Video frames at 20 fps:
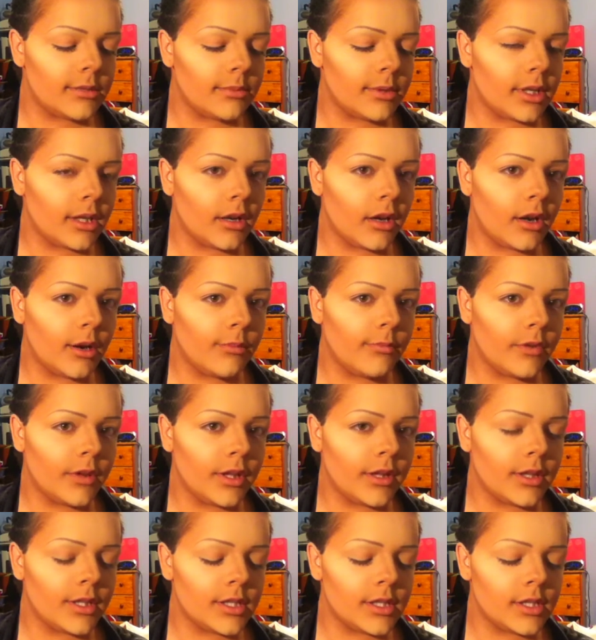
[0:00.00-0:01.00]
to be.
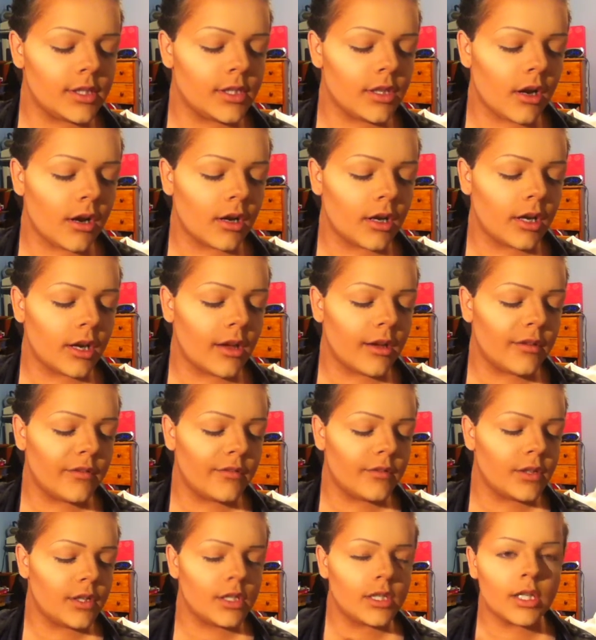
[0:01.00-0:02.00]
Hopefully this is dark enough
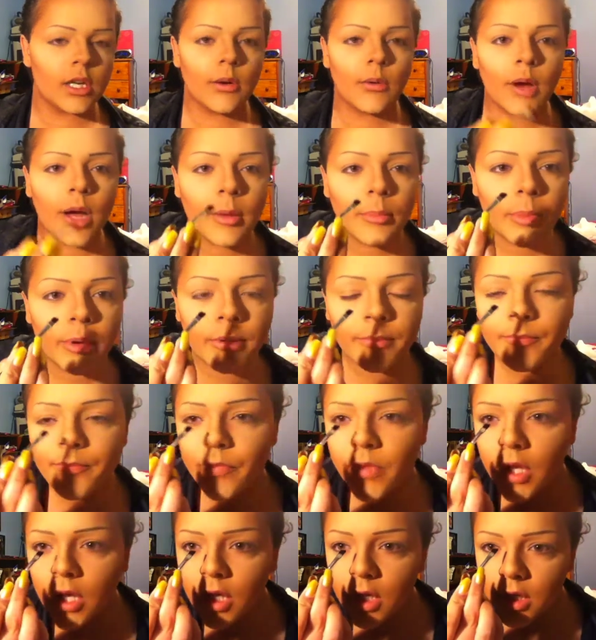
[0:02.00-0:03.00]
to show up.
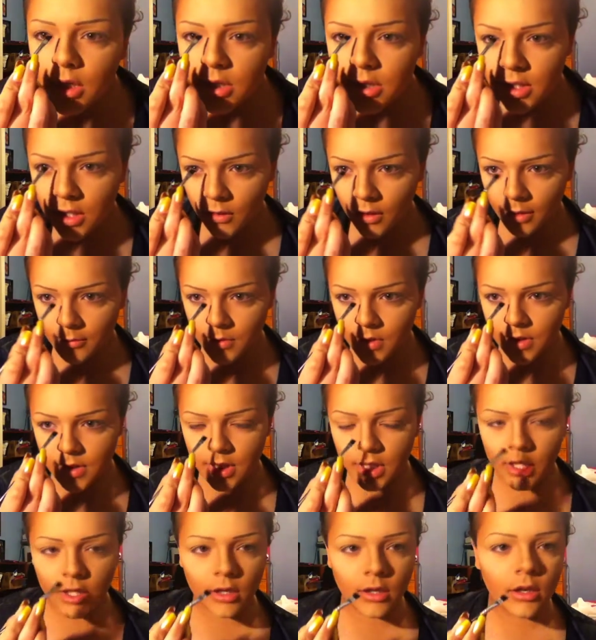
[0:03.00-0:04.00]
So I'm just
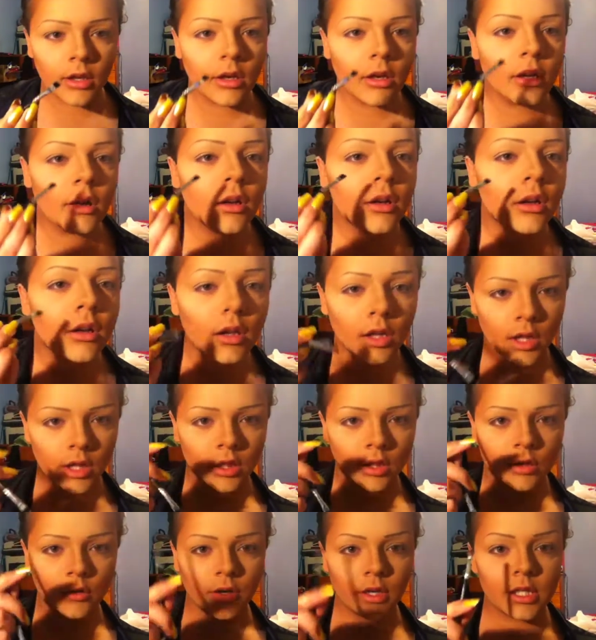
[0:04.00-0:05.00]
going to,
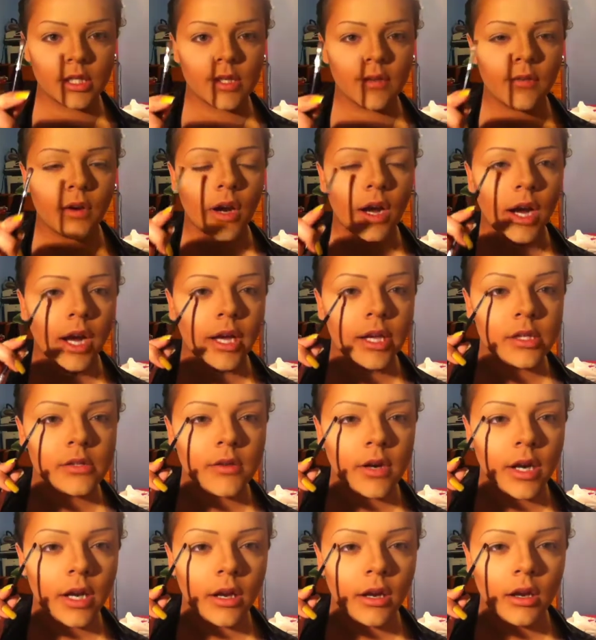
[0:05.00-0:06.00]
the crease of your eye is
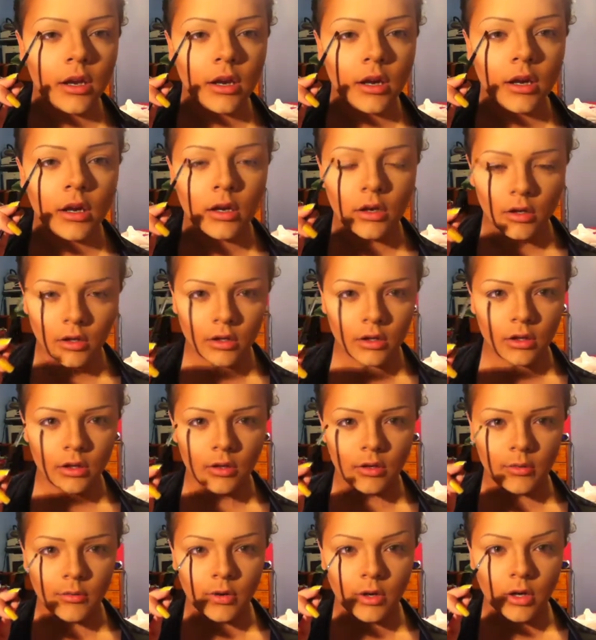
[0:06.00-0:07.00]
right here,
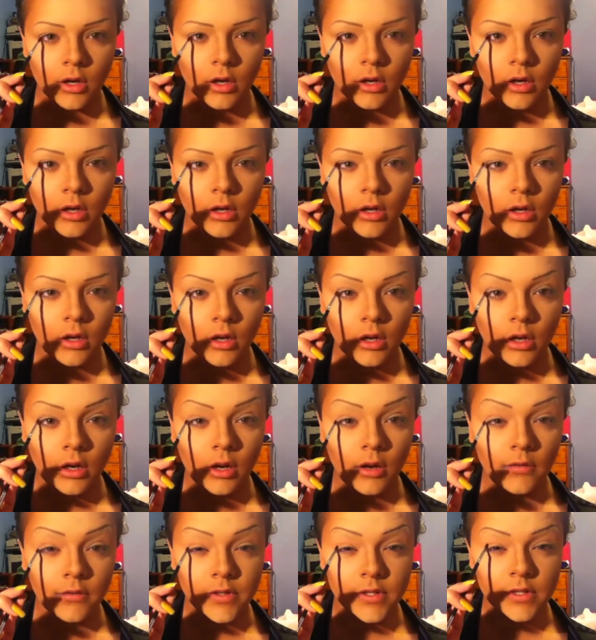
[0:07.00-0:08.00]
where
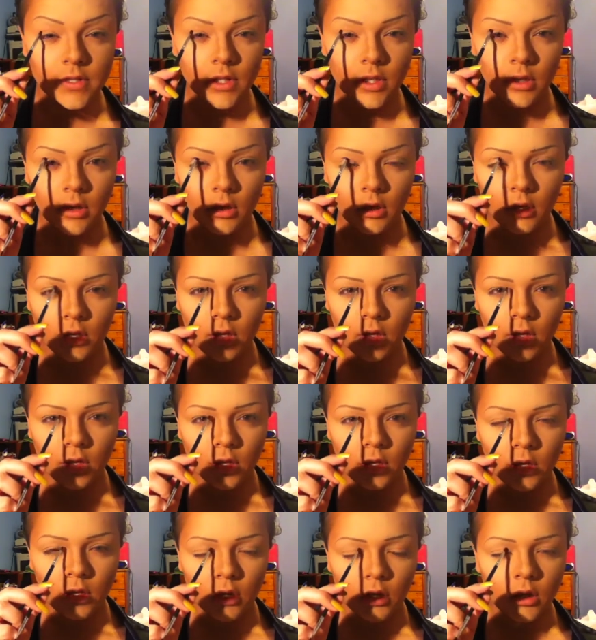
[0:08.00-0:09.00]
obviously
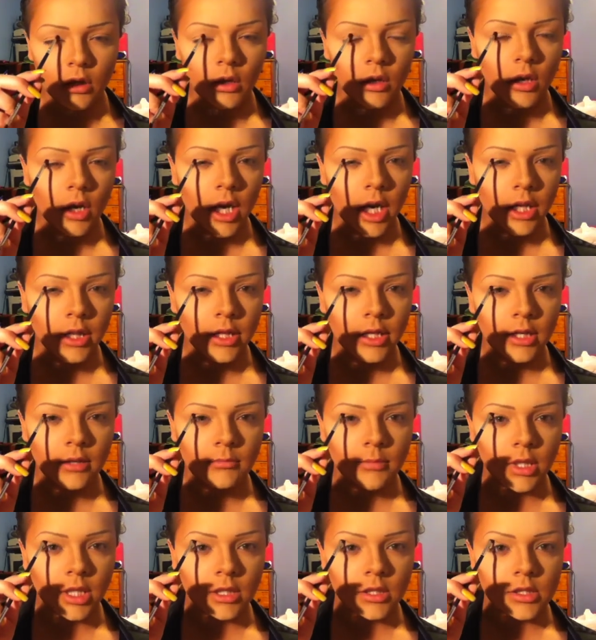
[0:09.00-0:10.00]
your eyelid
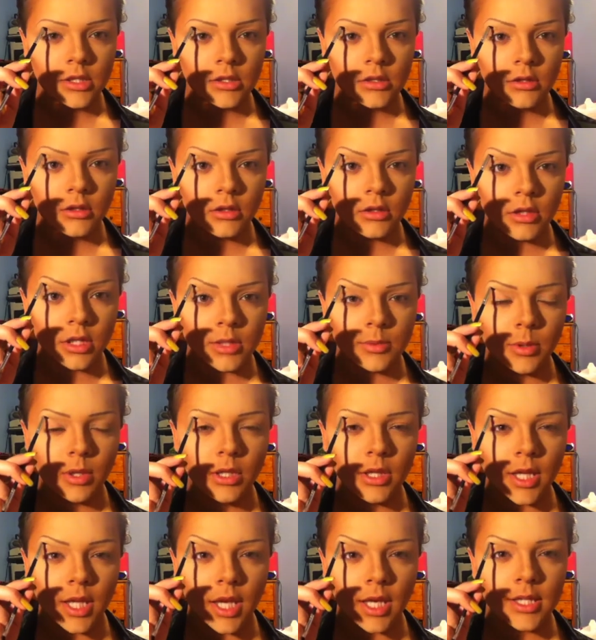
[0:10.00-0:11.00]
meets this
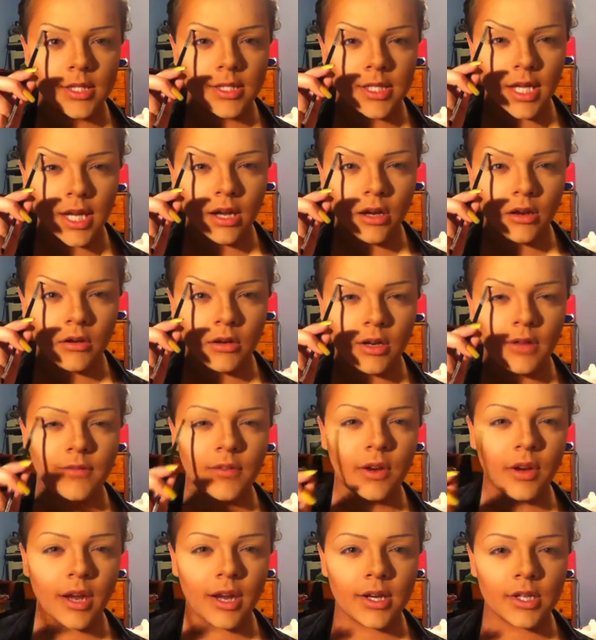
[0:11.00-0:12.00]
part that hangs down.
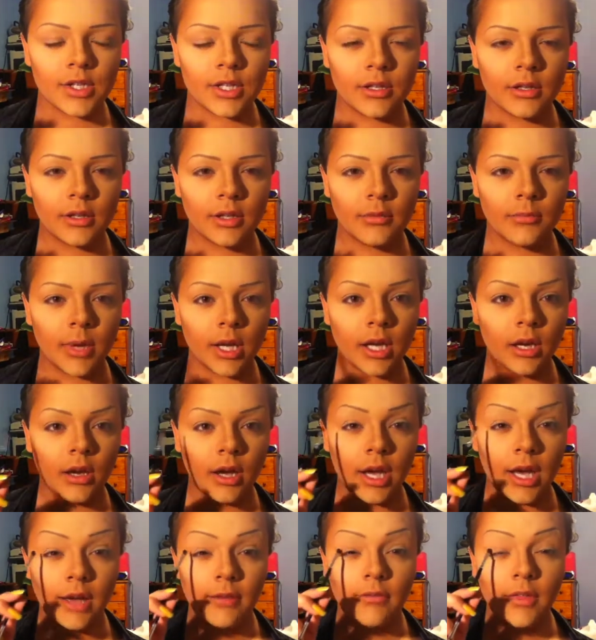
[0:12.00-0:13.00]
If you're Asian, you might
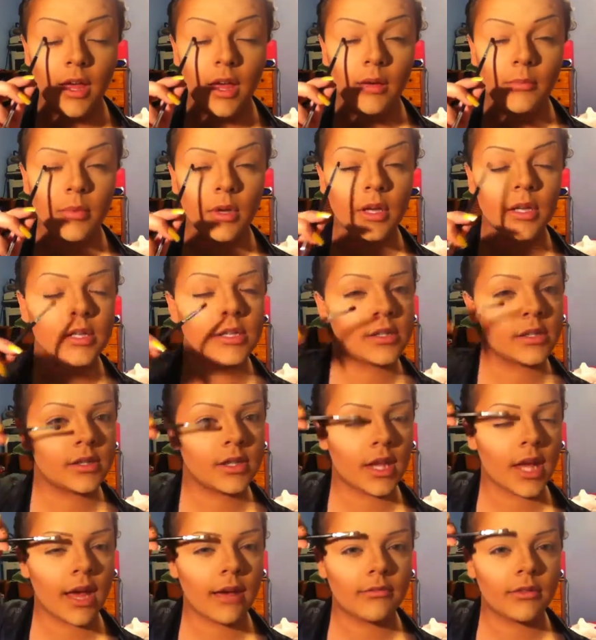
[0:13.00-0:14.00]
not have that because
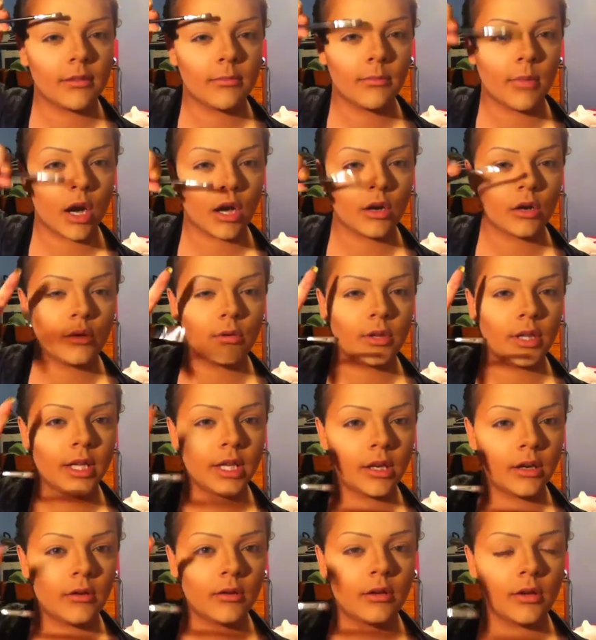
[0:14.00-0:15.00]
they have the
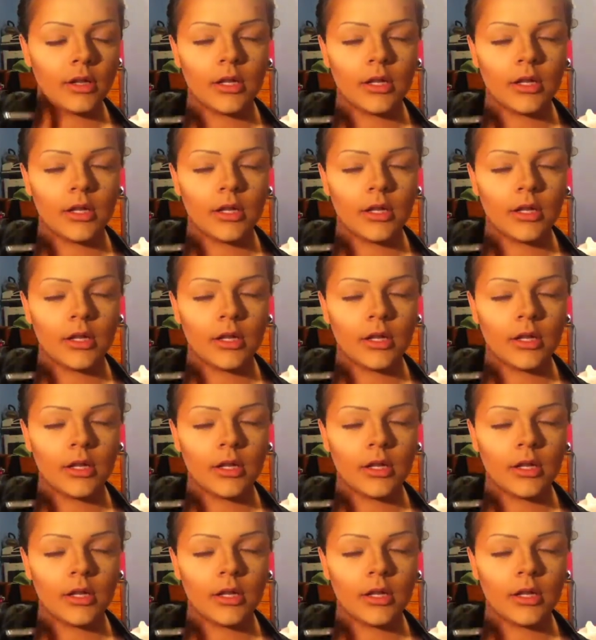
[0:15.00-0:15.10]
monolid,